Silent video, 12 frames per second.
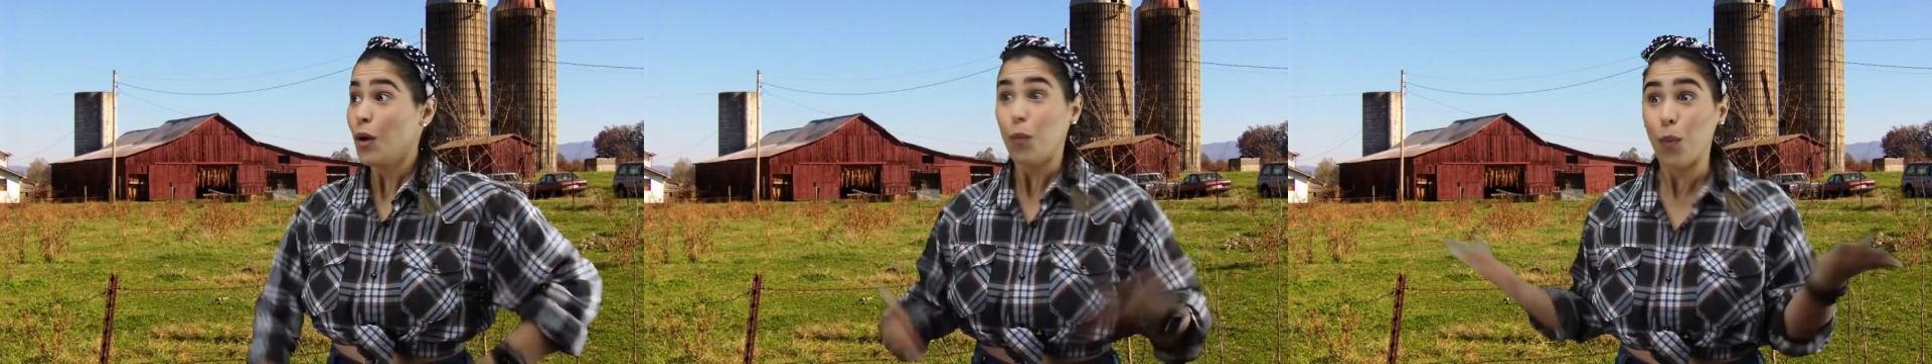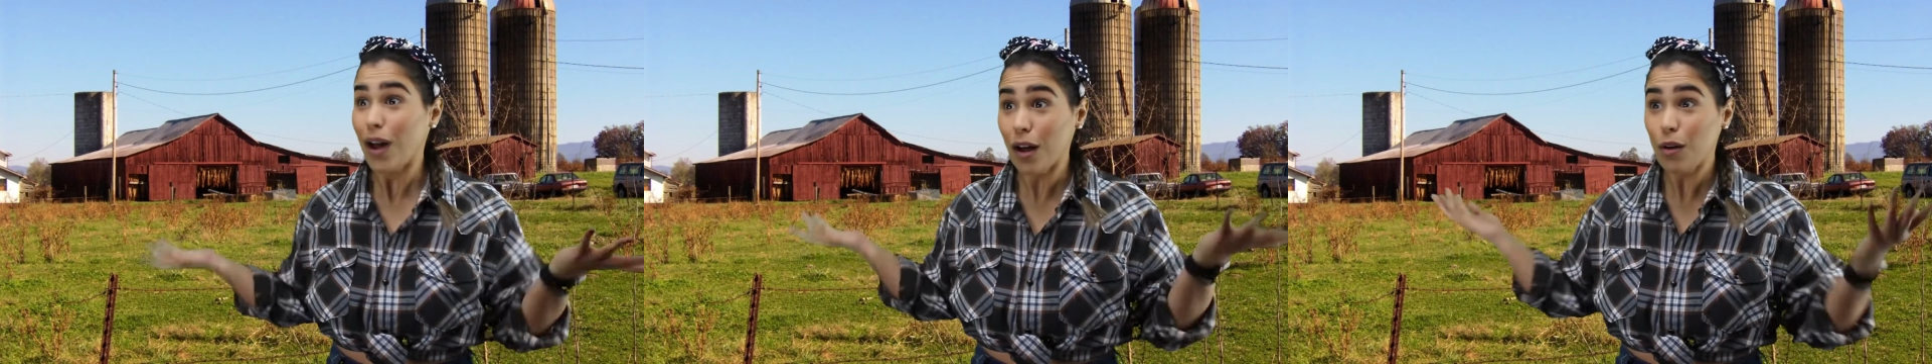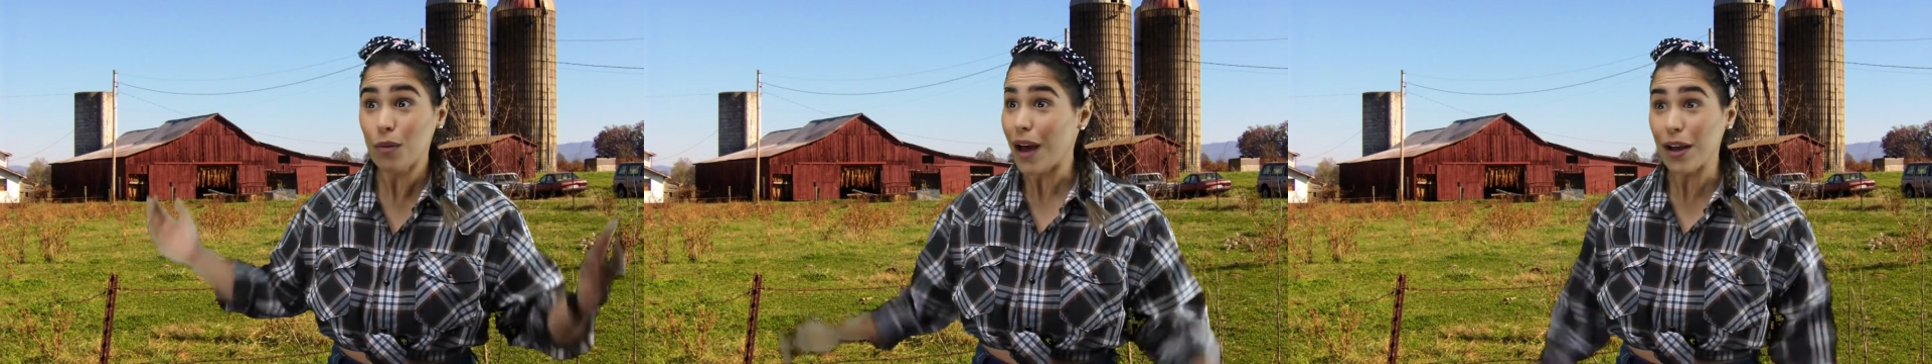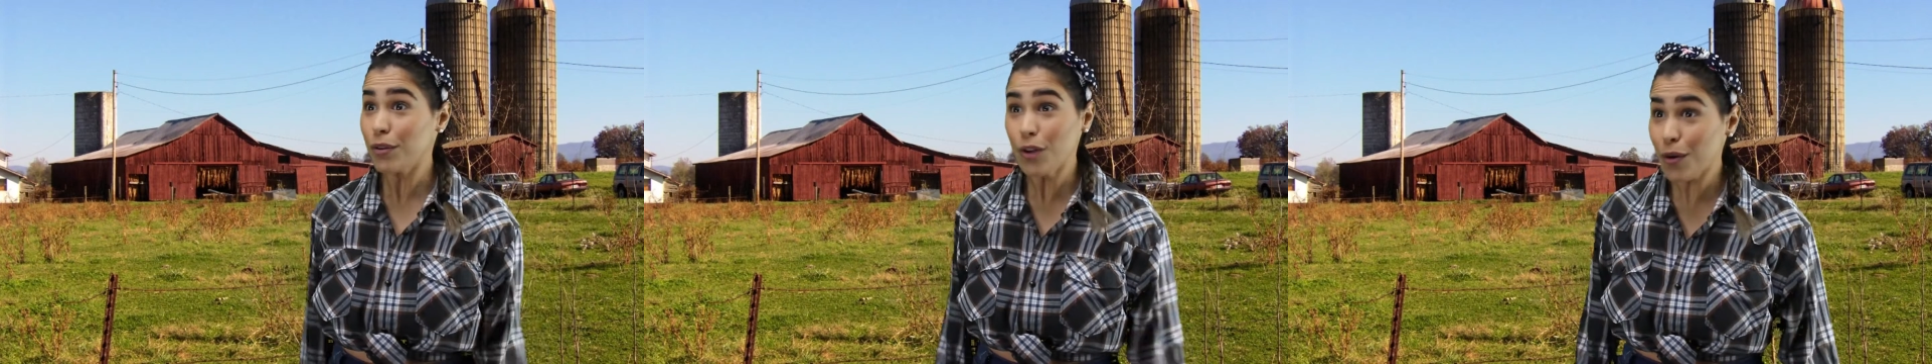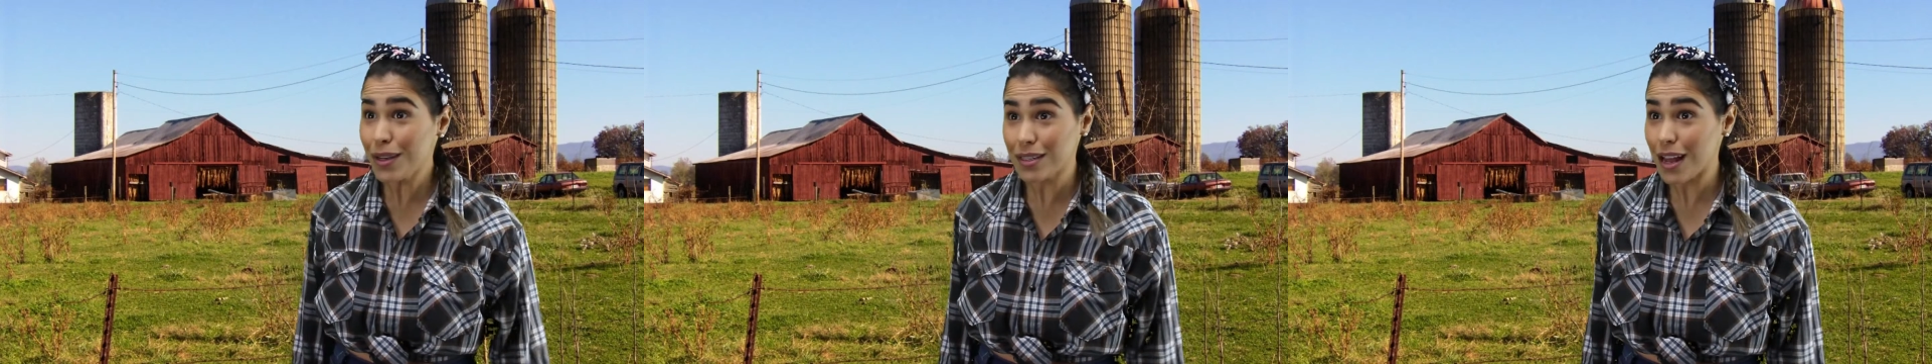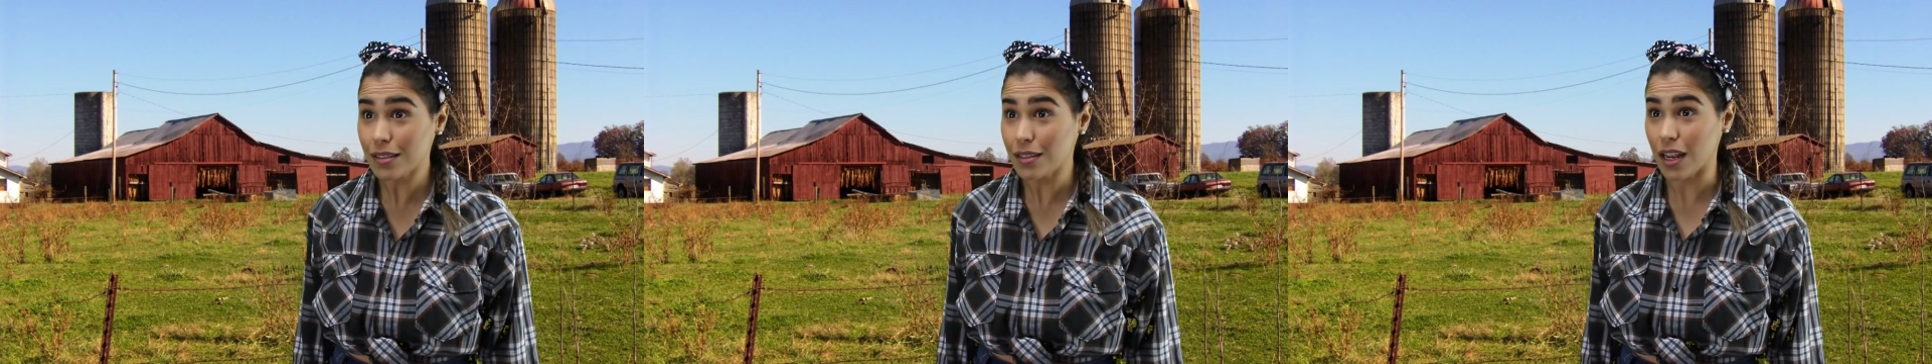says, well, I don't know
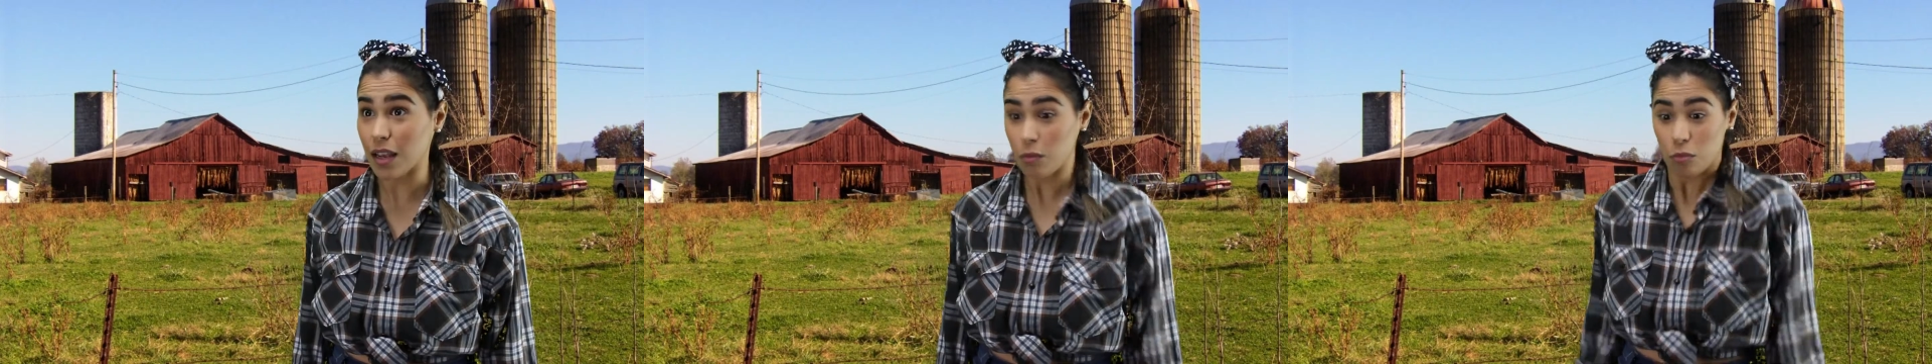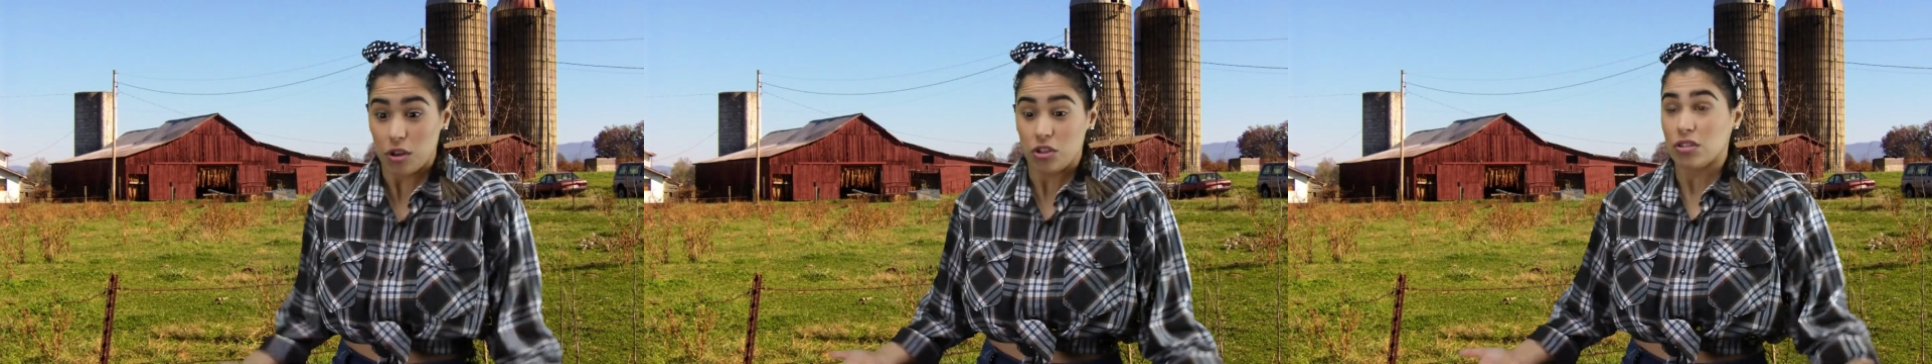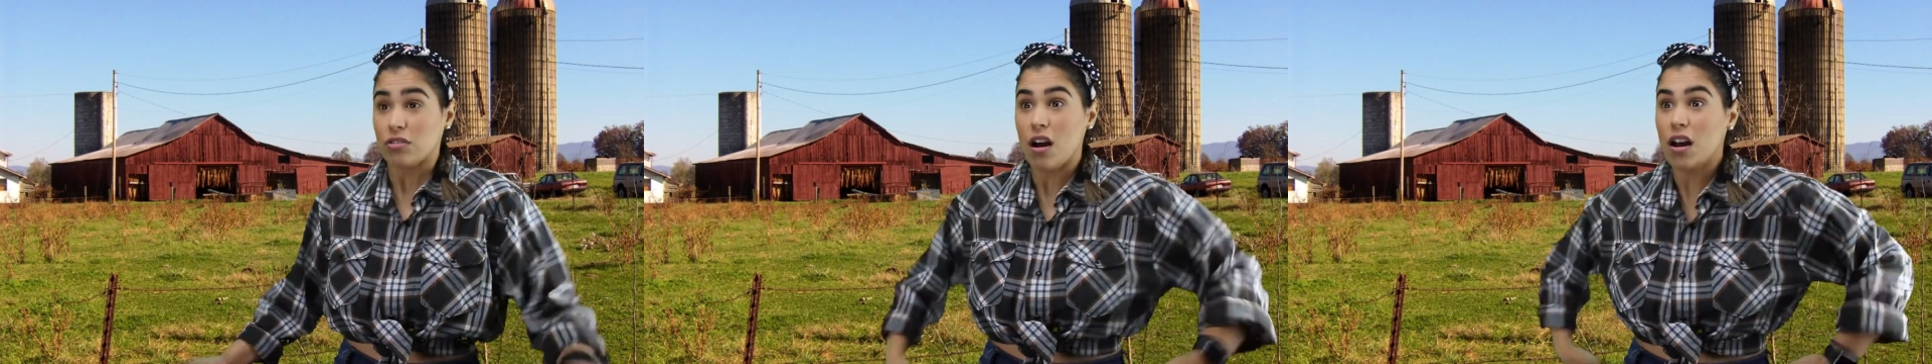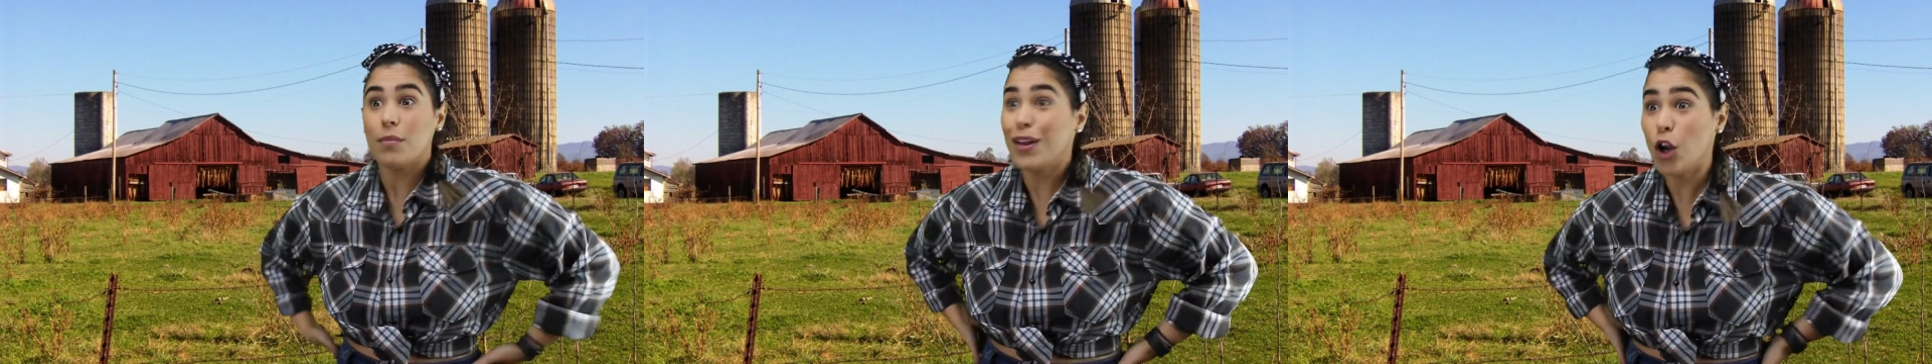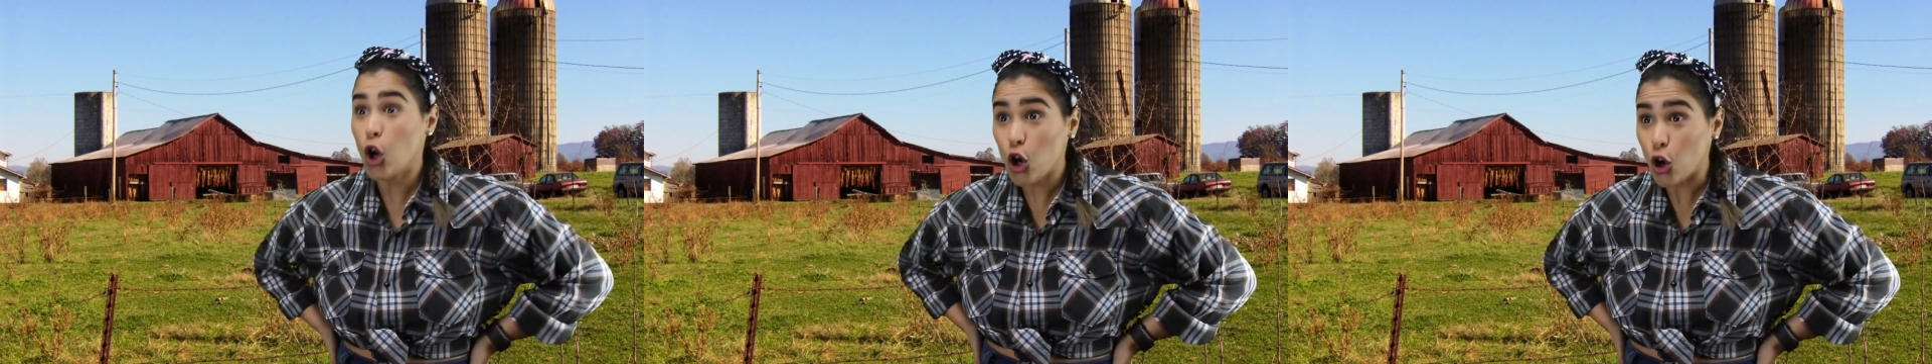his last name. We just call him El Loco.